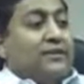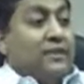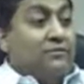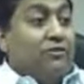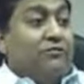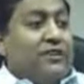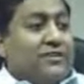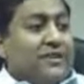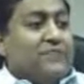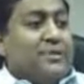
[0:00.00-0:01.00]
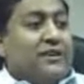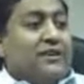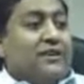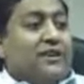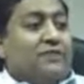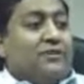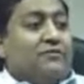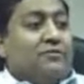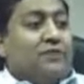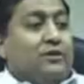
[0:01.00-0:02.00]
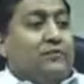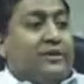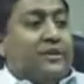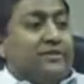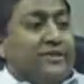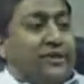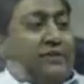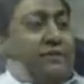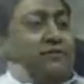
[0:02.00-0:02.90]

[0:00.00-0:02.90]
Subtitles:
Therefore, we expect encouragement from government as well.